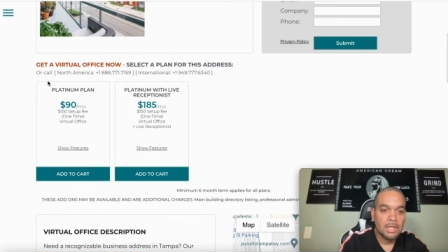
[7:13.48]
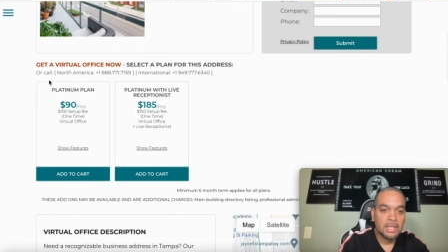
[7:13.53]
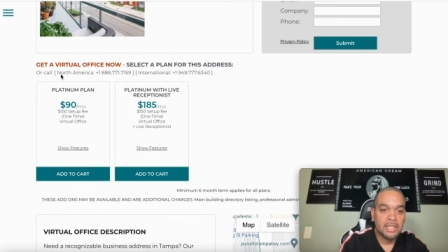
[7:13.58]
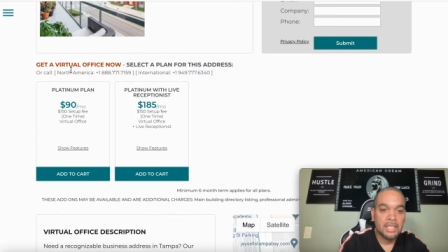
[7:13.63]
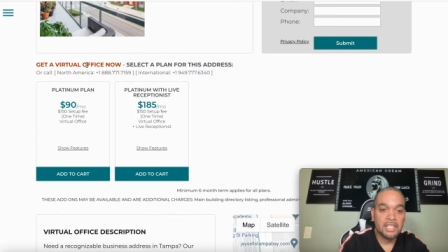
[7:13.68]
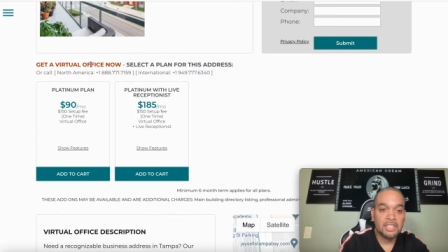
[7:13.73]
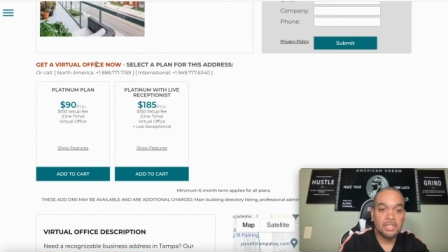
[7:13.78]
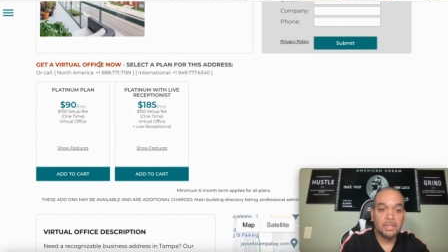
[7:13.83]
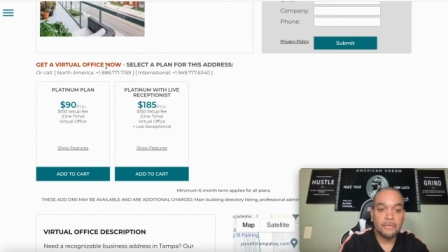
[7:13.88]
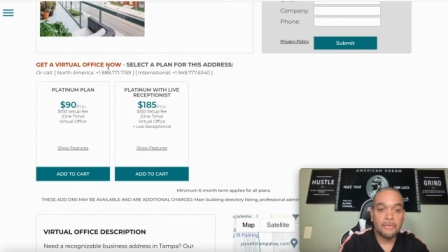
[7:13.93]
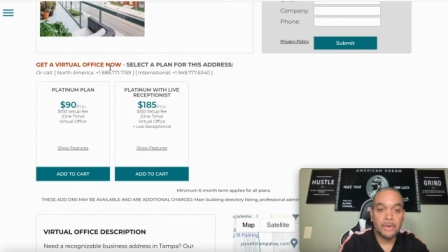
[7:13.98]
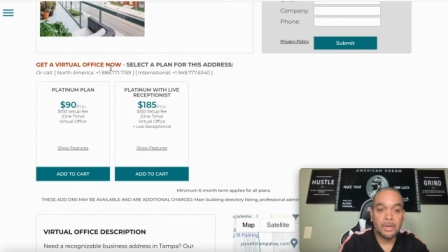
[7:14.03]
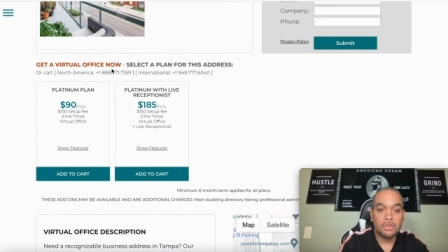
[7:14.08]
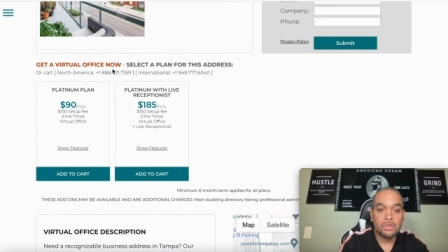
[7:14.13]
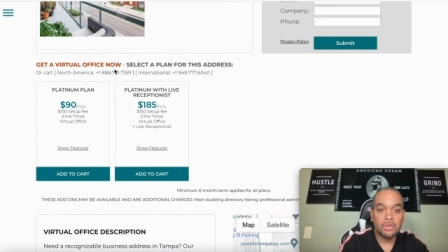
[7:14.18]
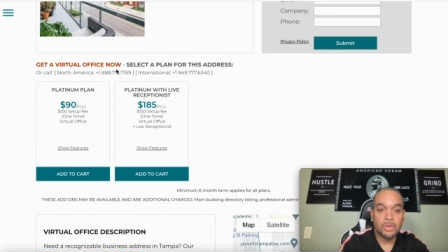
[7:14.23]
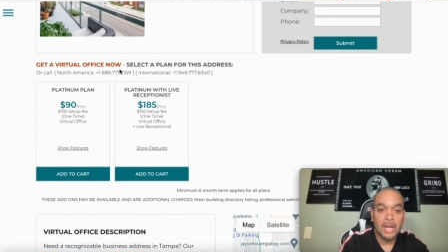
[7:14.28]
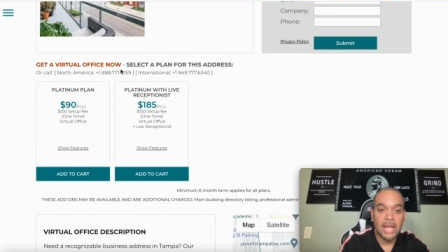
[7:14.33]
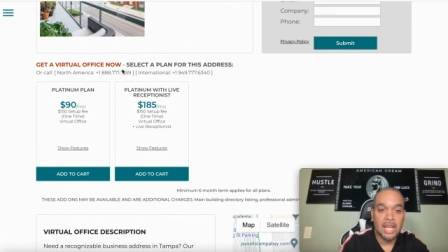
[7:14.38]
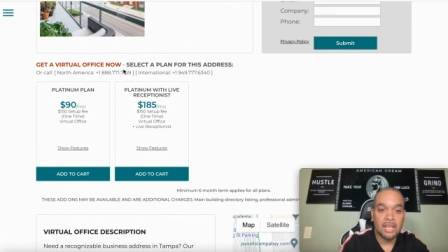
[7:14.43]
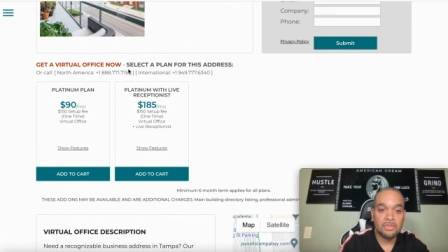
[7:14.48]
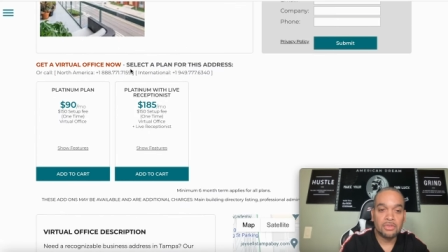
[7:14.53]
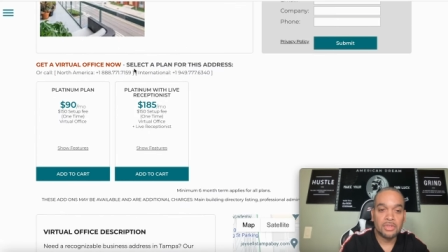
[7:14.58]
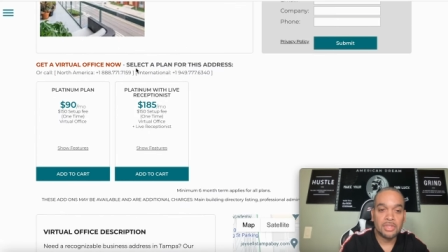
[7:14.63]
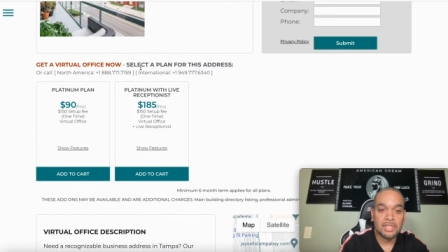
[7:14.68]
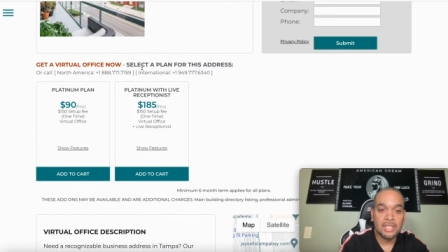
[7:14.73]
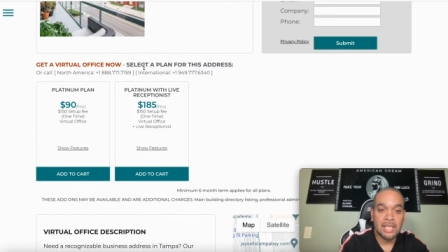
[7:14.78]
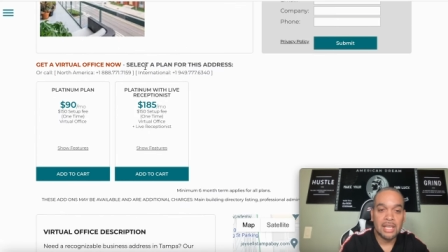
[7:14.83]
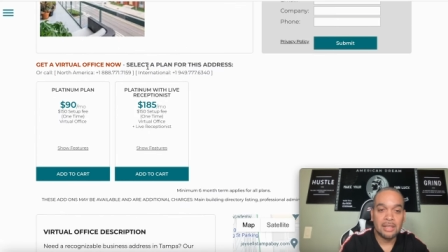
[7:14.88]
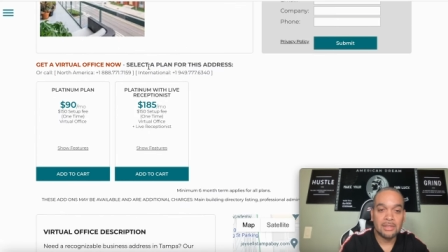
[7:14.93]
Get your virtual
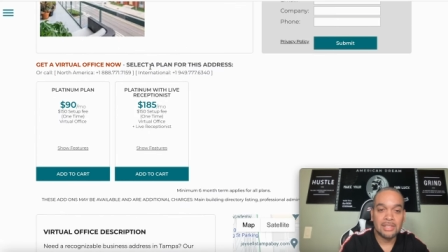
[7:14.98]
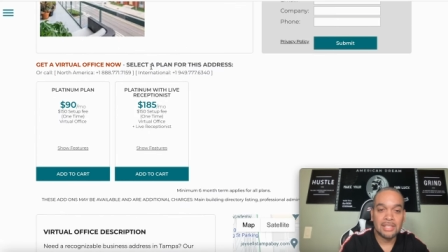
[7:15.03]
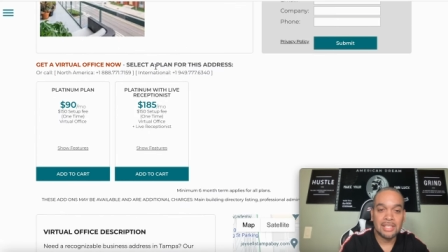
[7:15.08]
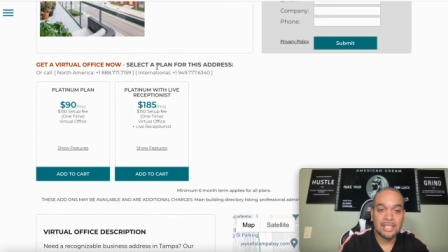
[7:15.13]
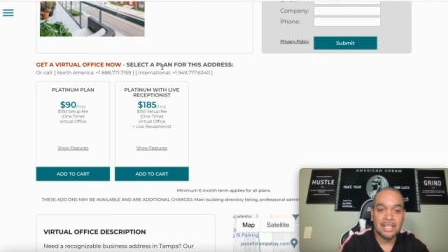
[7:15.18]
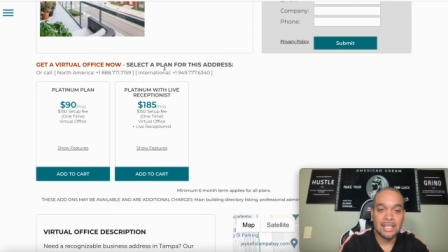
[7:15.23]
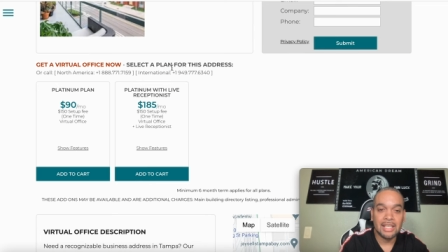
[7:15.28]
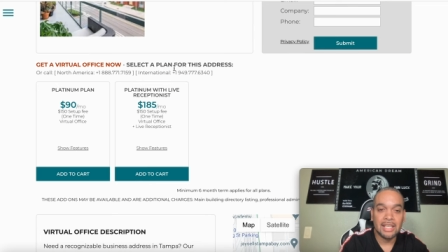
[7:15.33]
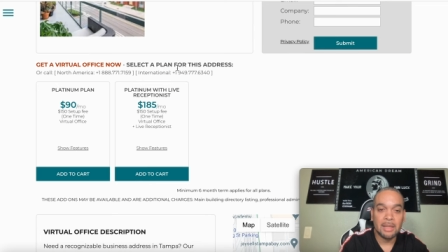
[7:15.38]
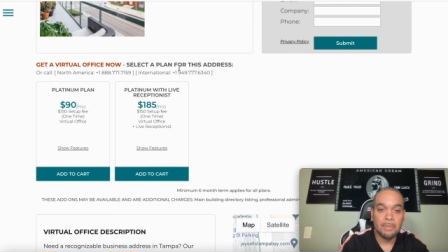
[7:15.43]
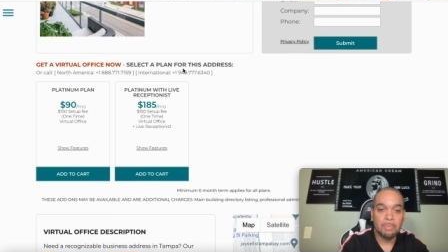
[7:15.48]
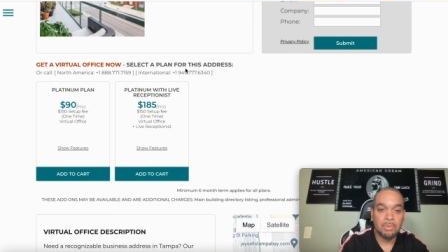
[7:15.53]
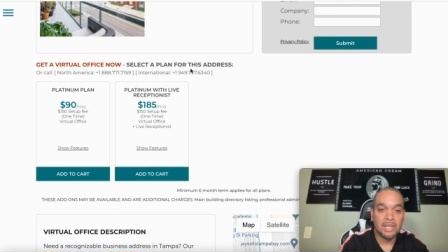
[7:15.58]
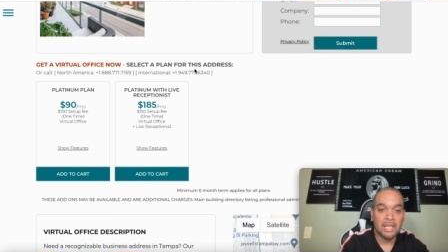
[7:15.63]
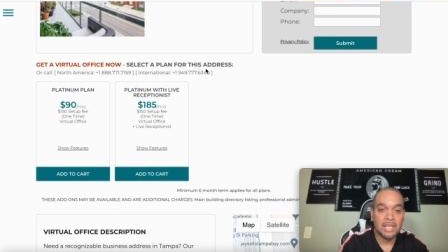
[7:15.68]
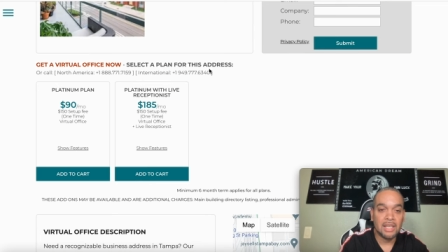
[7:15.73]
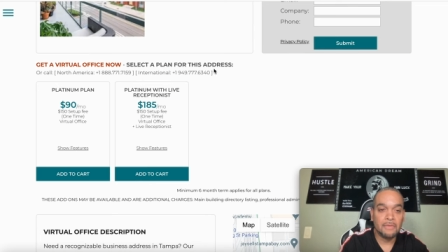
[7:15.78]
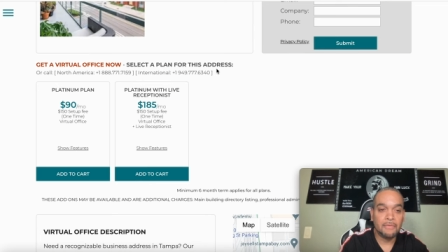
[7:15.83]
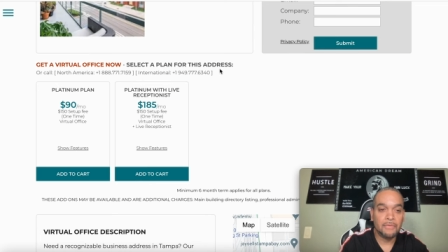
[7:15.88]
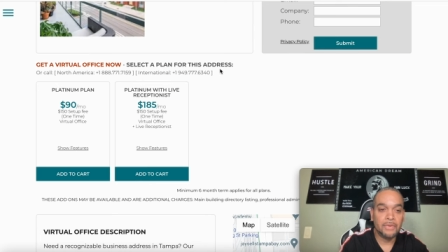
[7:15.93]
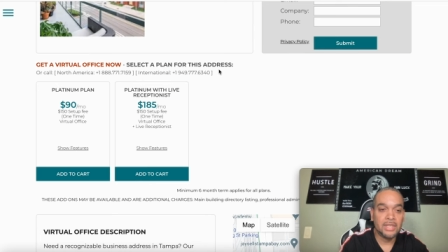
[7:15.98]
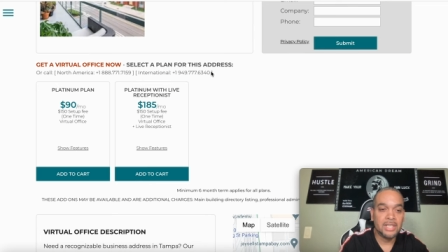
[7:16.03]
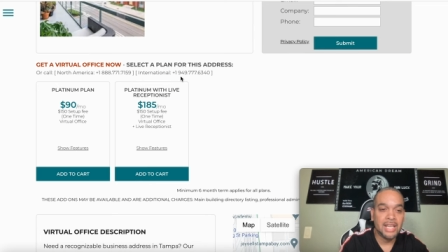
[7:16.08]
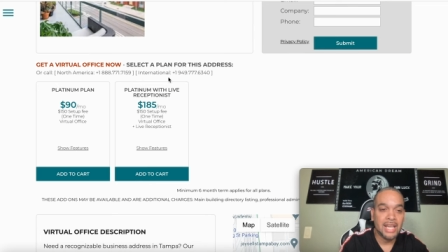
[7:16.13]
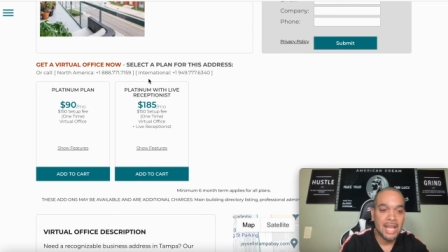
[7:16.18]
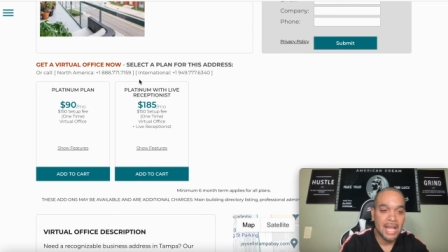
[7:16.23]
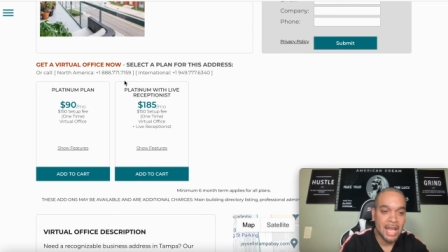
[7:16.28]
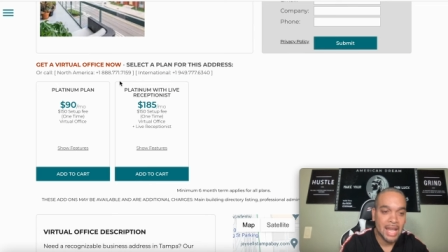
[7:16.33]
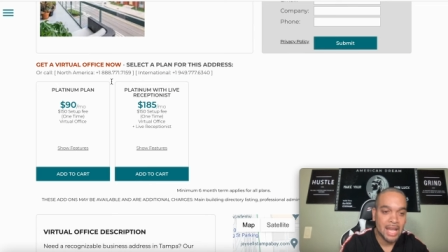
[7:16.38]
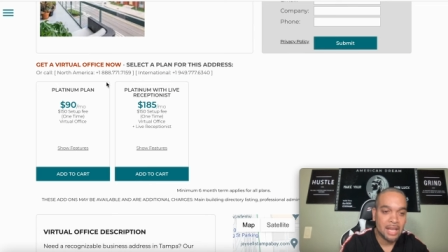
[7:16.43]
address now. Select a plan for
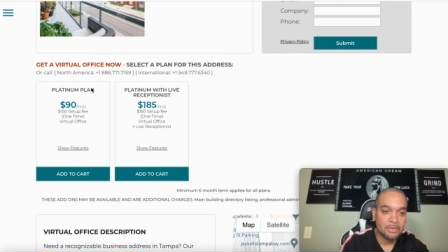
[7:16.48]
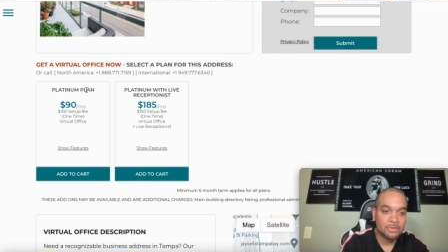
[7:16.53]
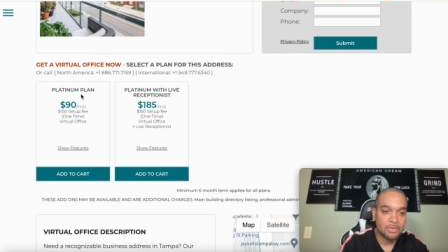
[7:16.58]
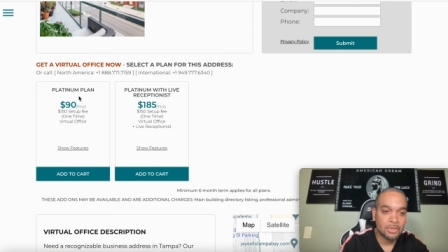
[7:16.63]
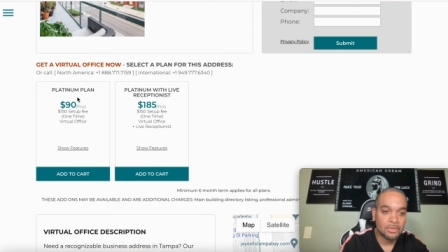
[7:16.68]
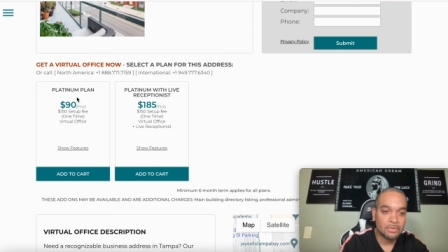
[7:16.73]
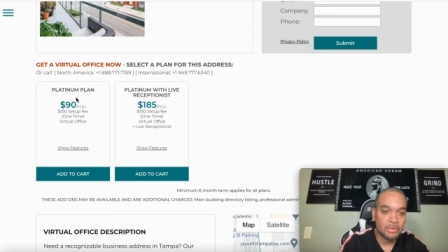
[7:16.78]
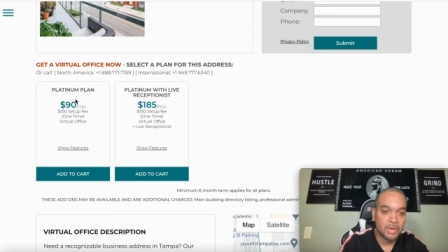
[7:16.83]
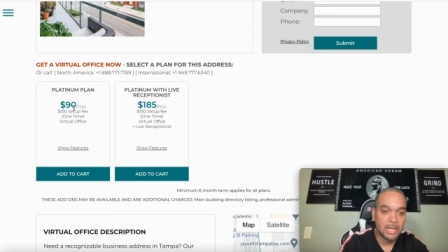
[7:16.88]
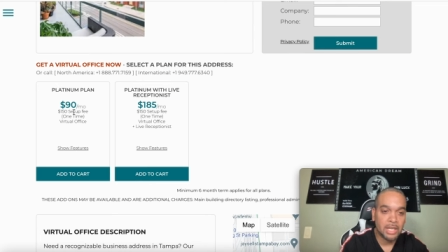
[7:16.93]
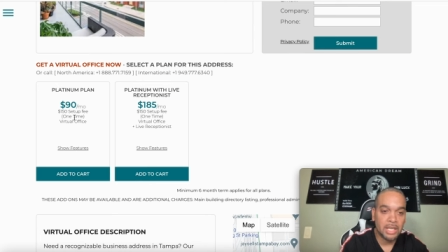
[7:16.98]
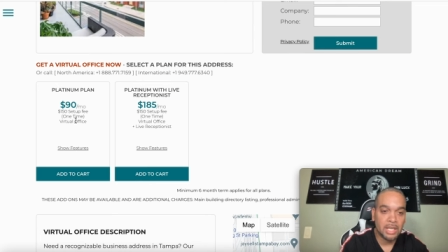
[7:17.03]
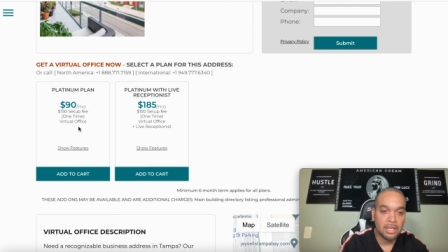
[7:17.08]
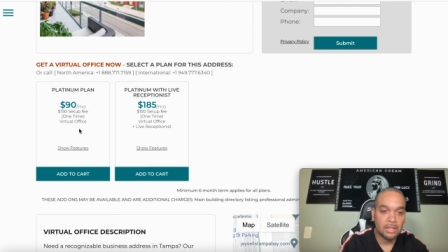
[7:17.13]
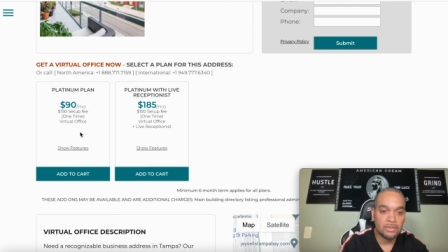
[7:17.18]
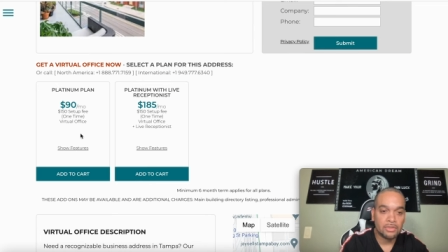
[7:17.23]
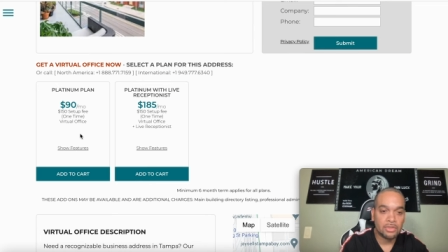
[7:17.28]
your address right here.